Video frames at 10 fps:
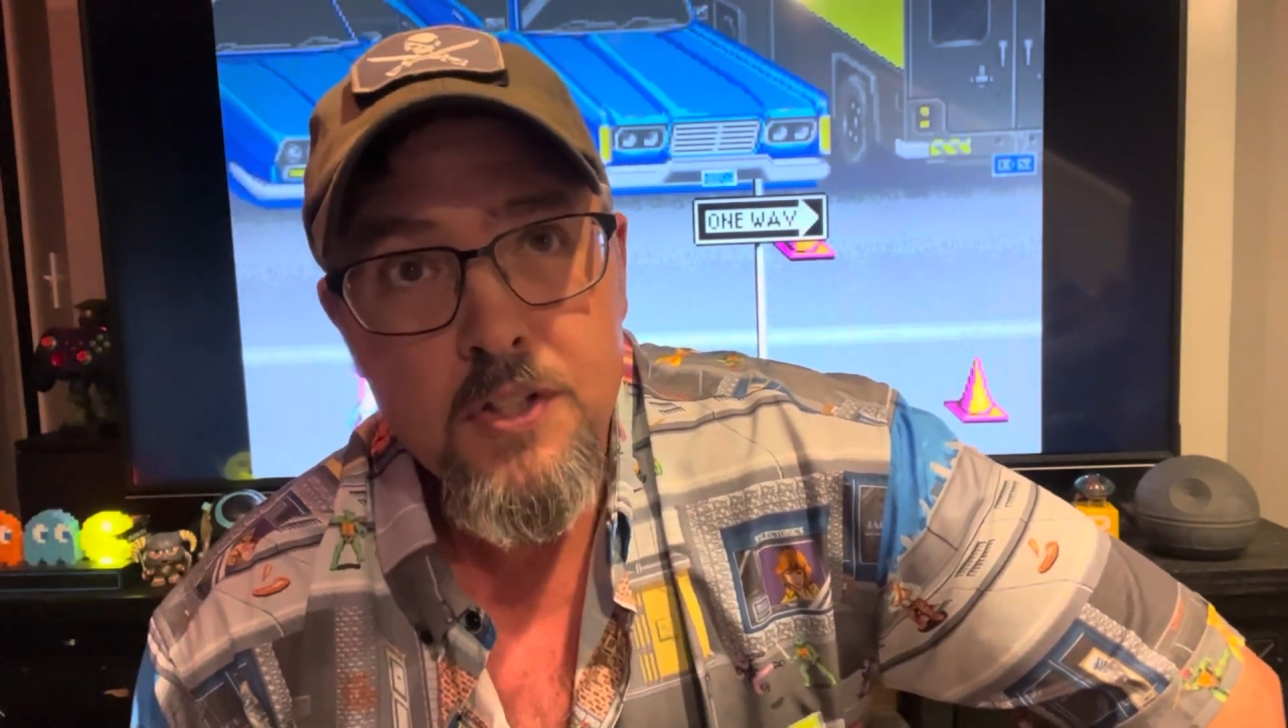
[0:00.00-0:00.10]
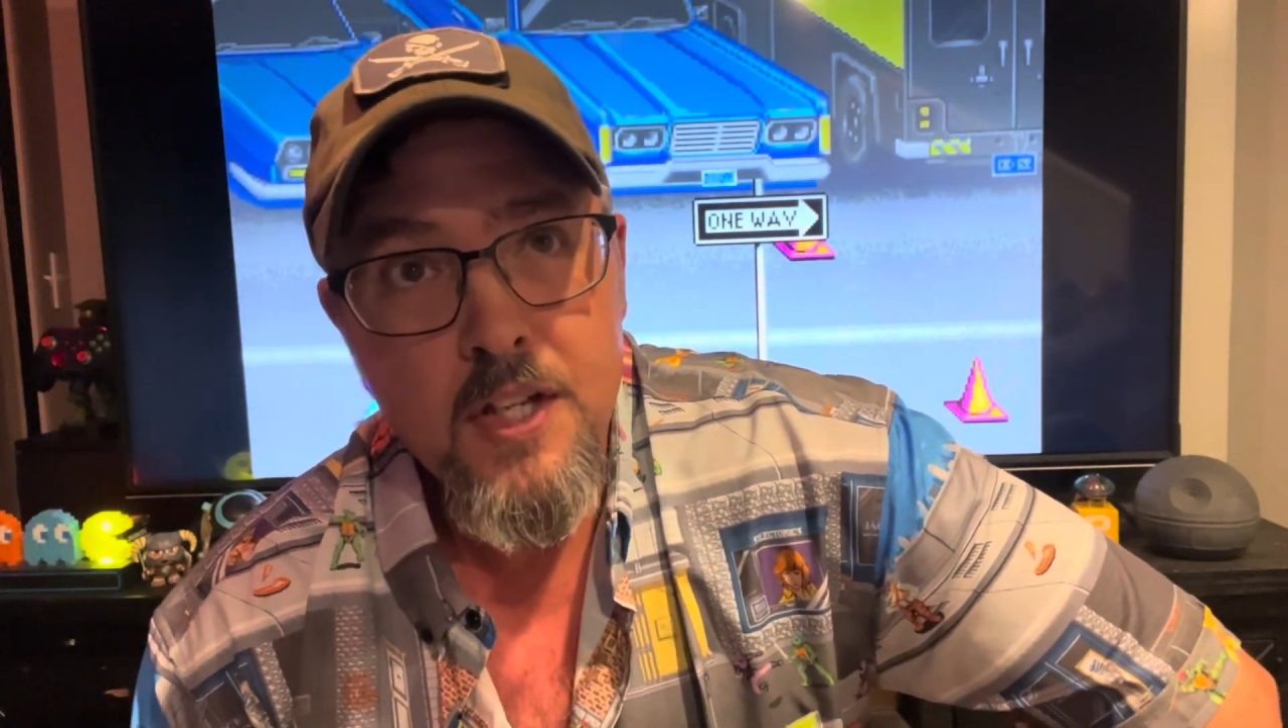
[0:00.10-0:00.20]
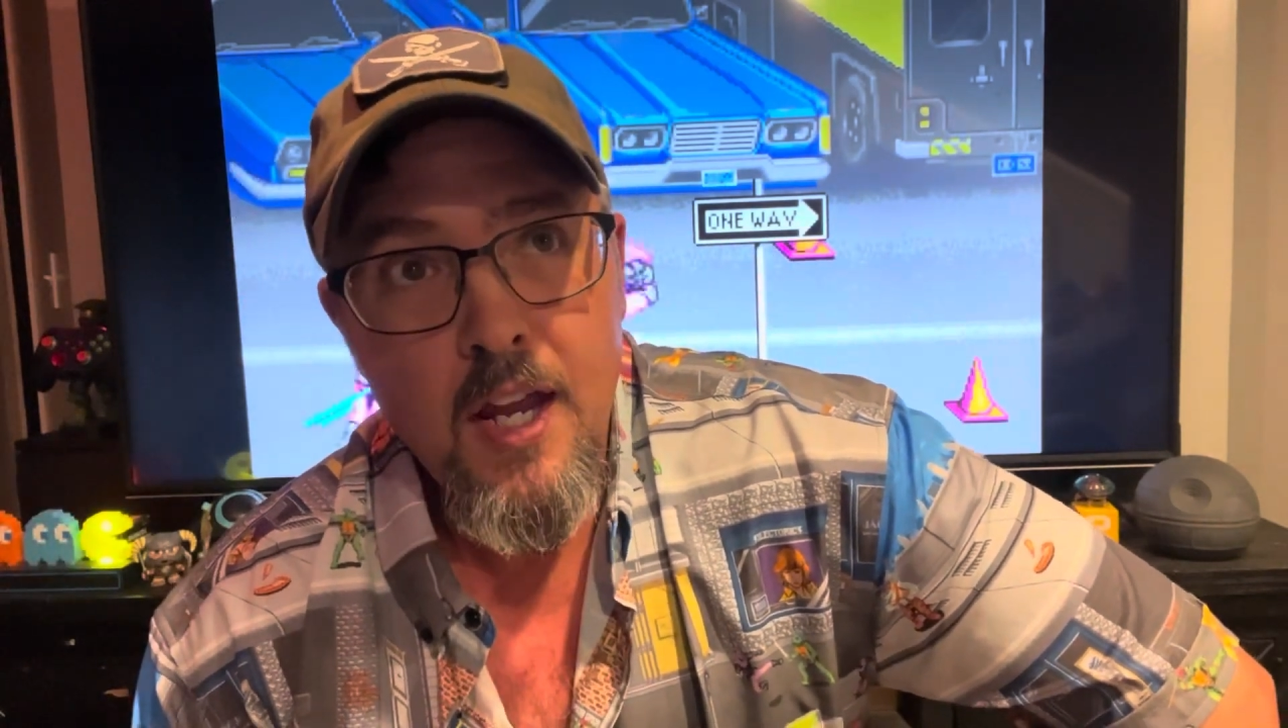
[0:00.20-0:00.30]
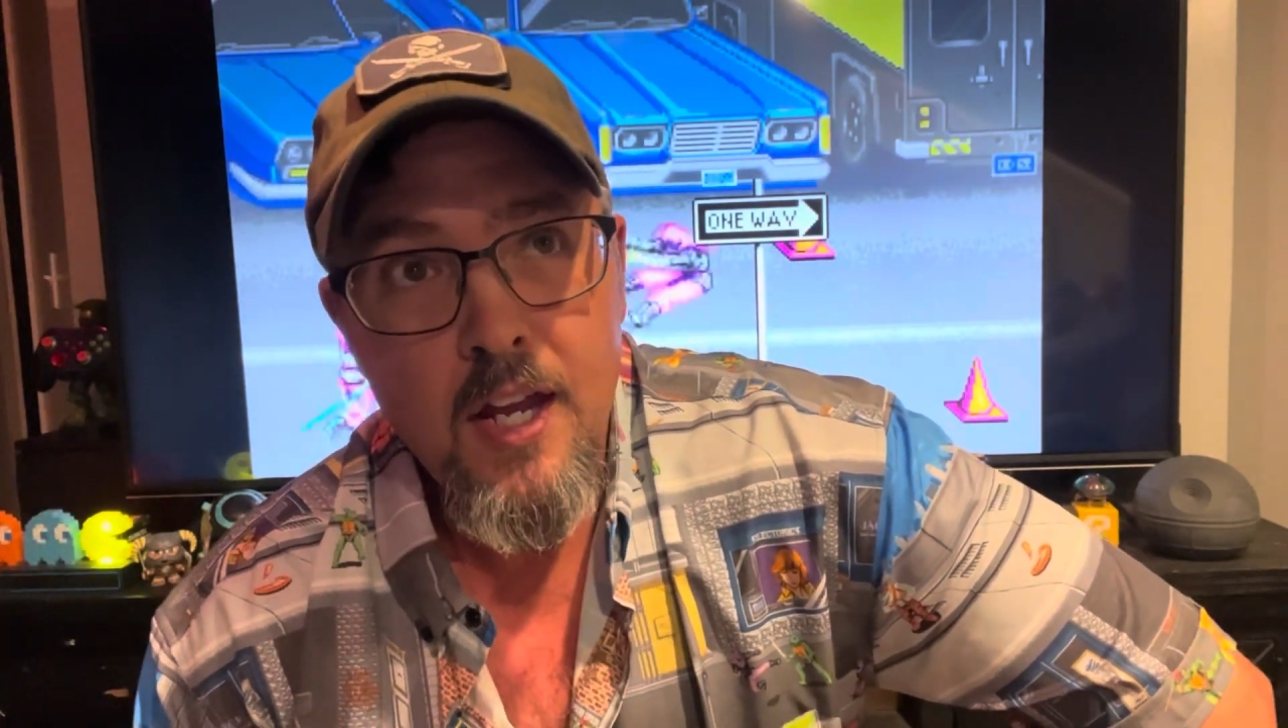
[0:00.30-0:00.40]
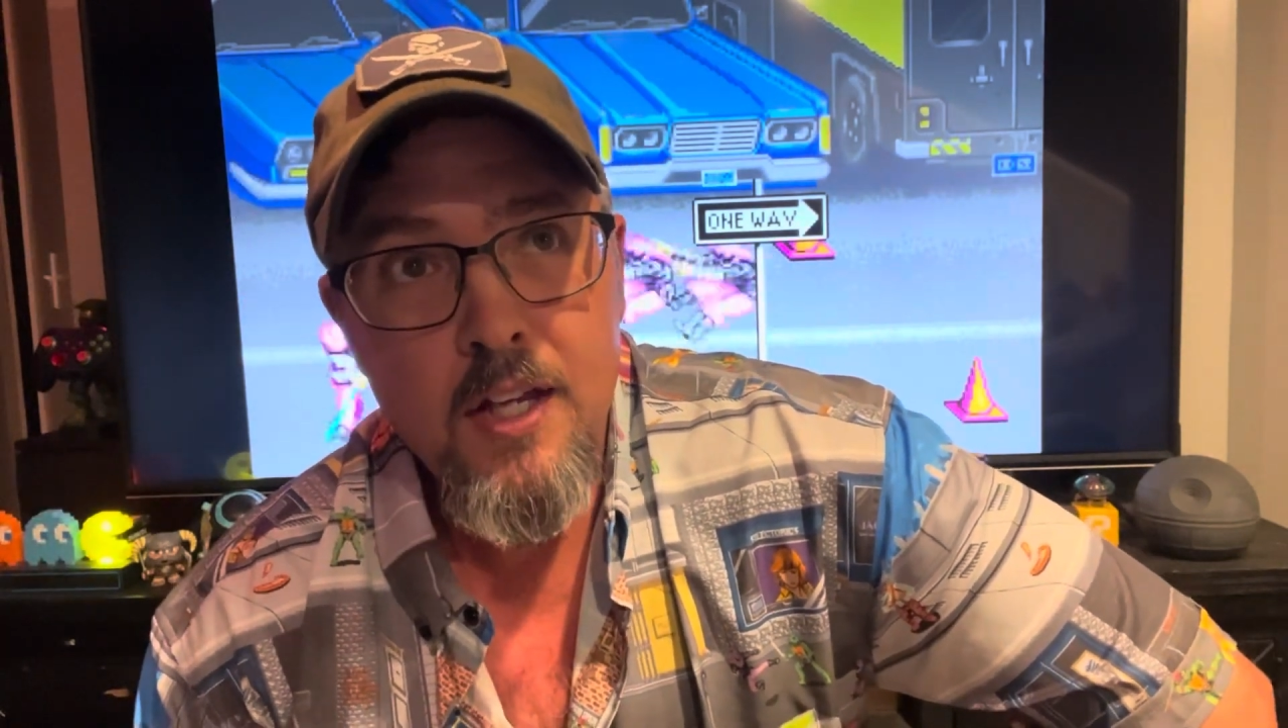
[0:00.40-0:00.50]

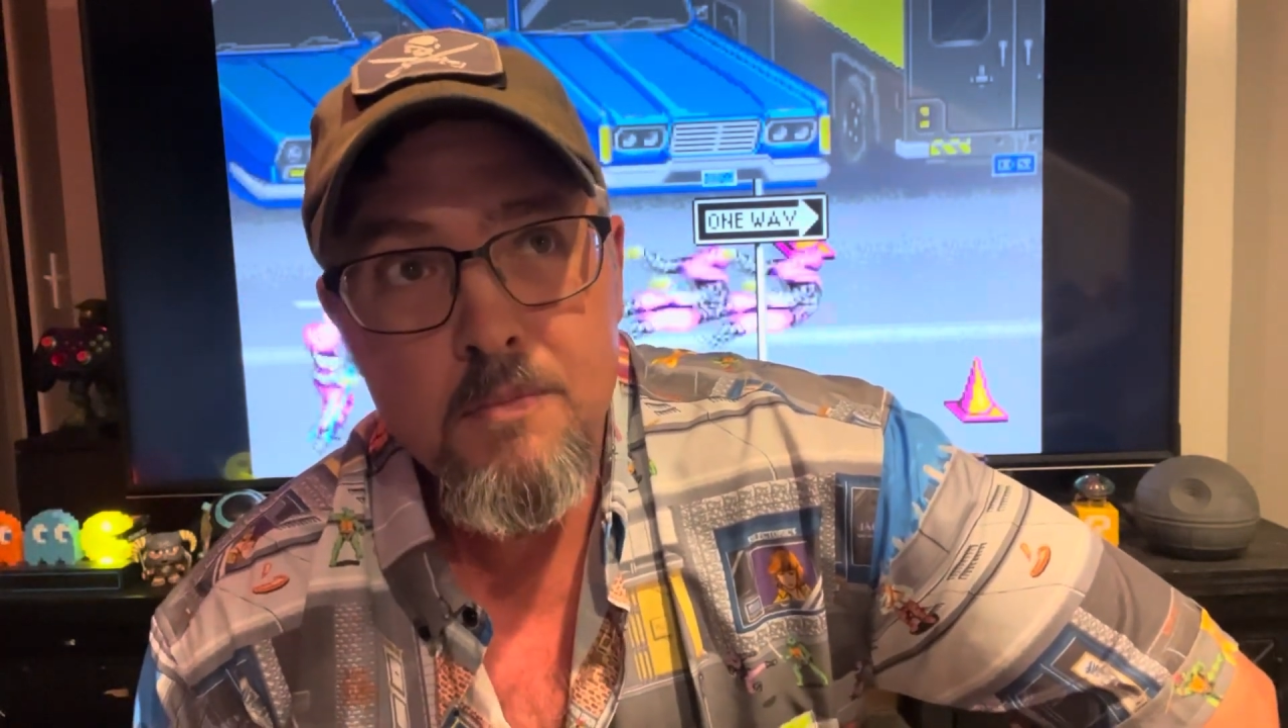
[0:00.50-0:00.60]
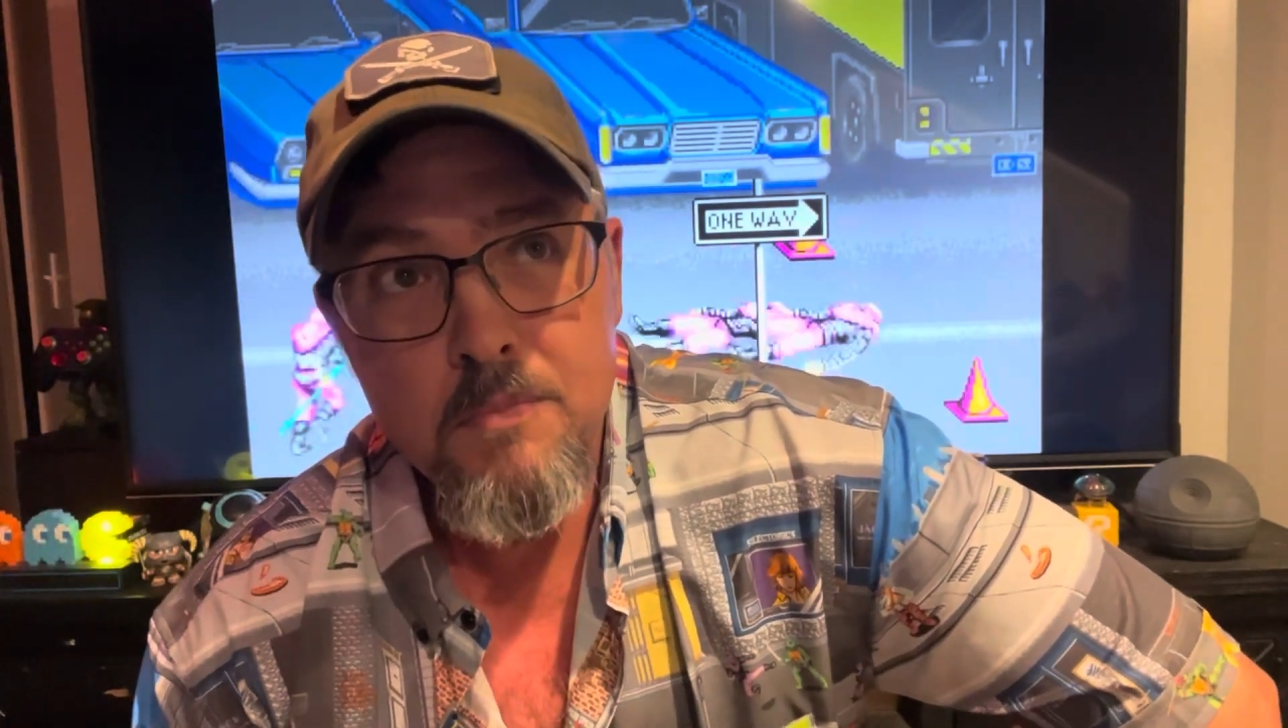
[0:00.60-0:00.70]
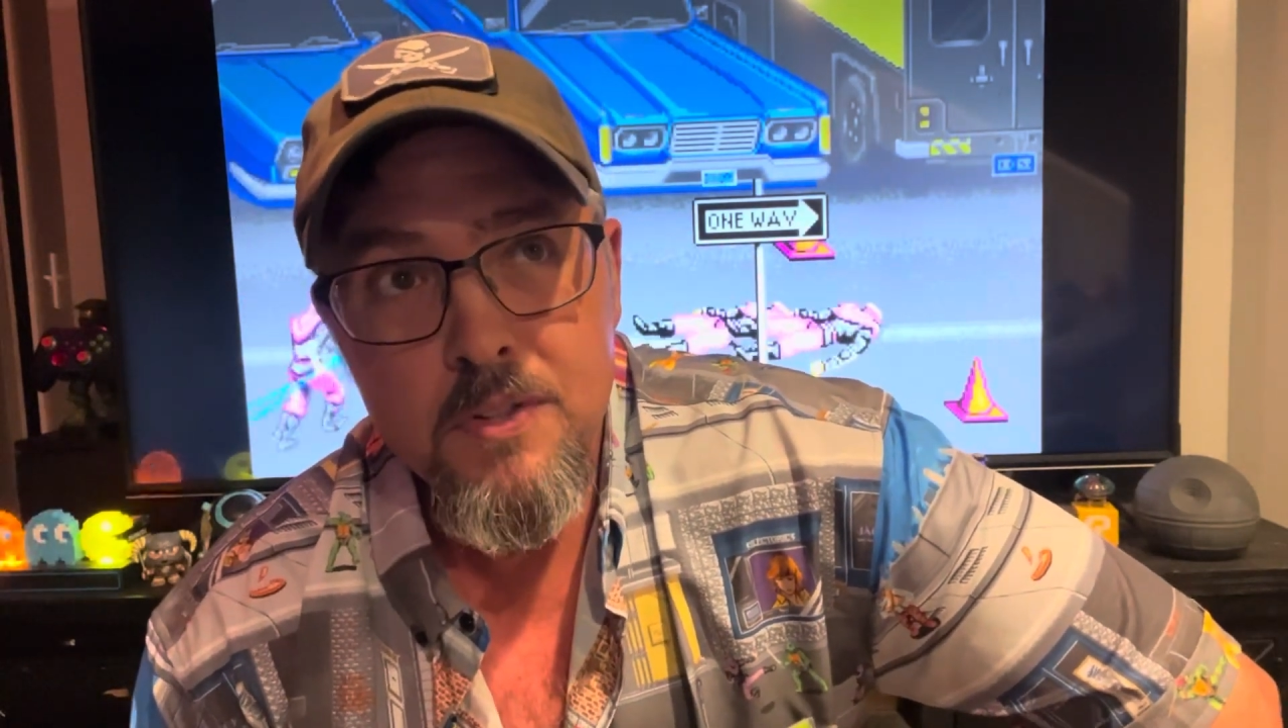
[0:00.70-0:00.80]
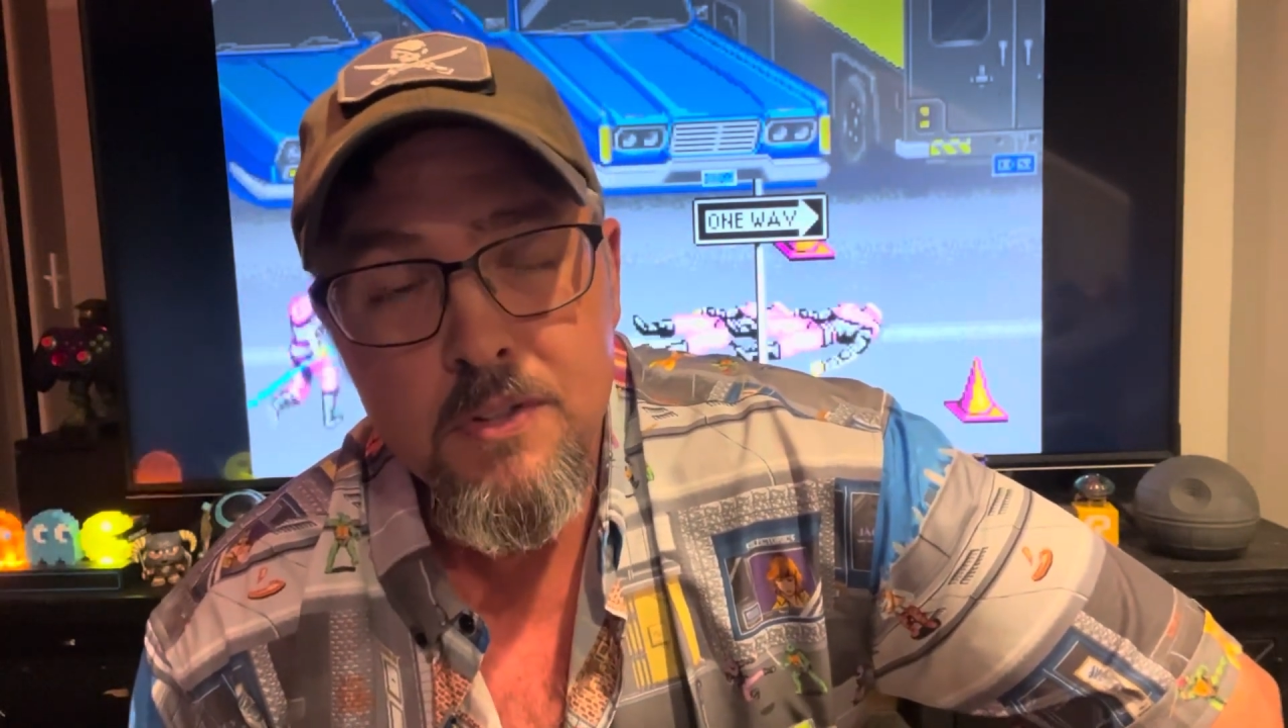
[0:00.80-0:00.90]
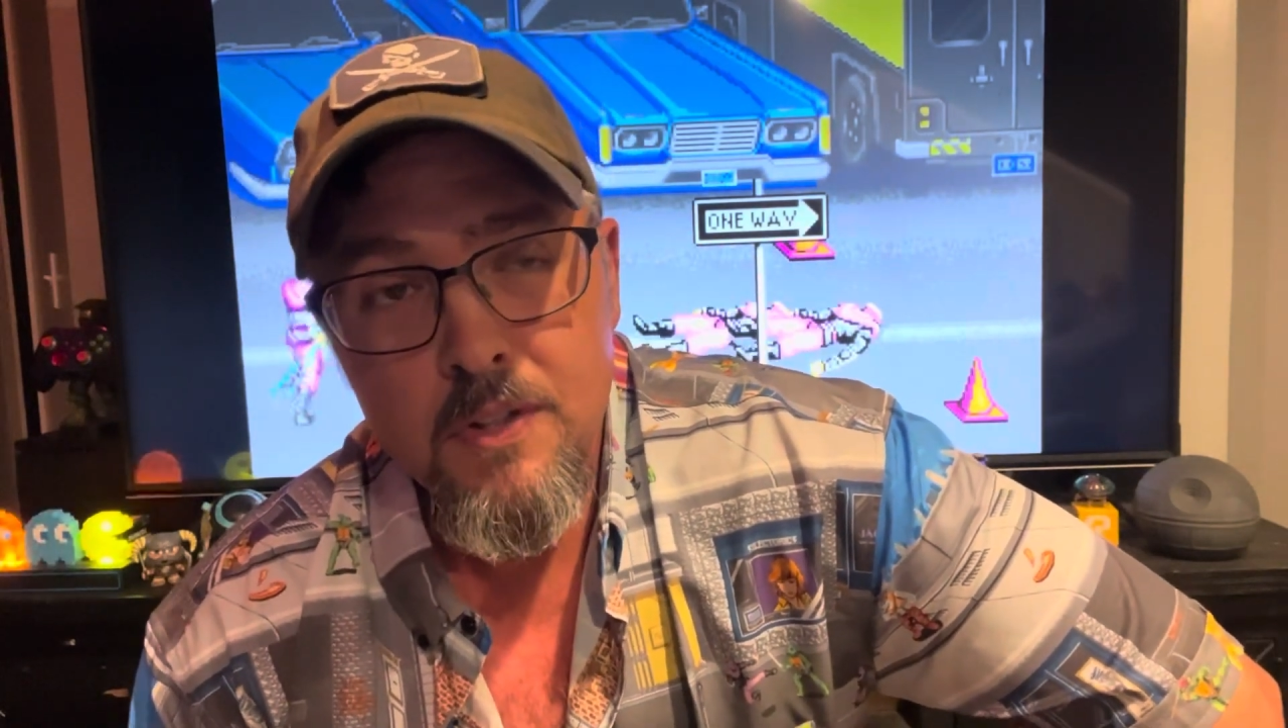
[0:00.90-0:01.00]

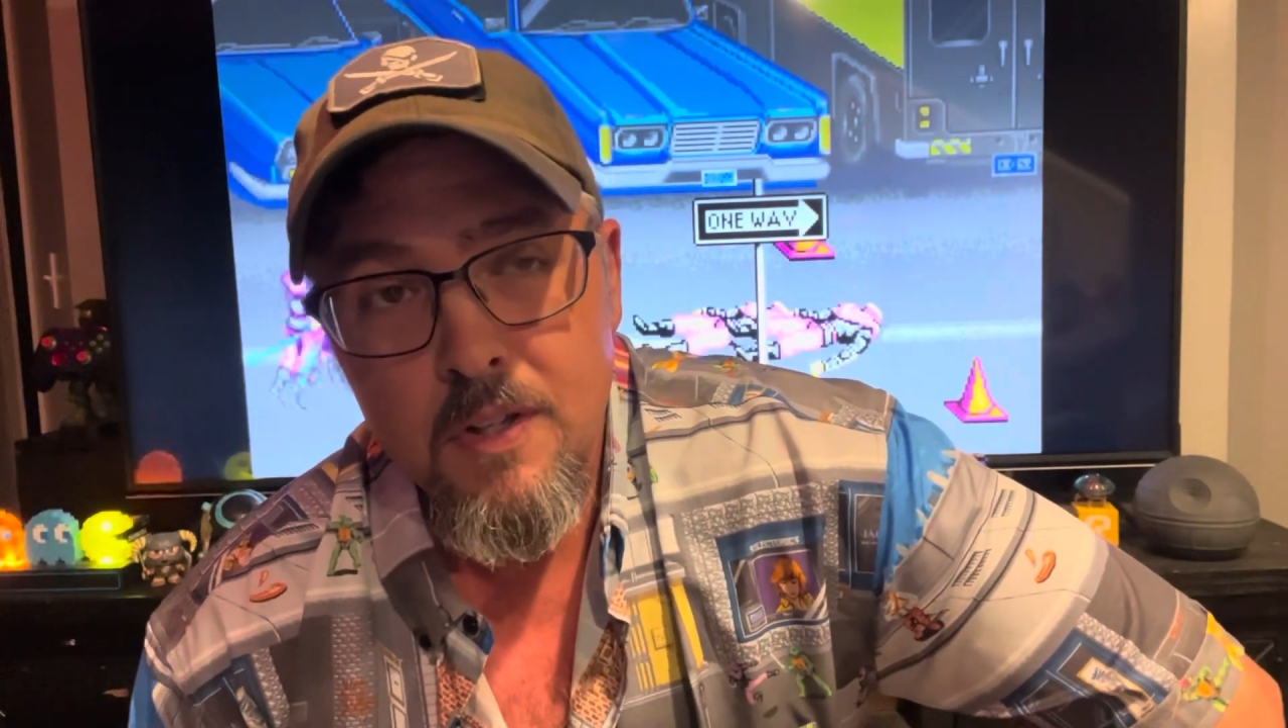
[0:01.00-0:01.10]
games,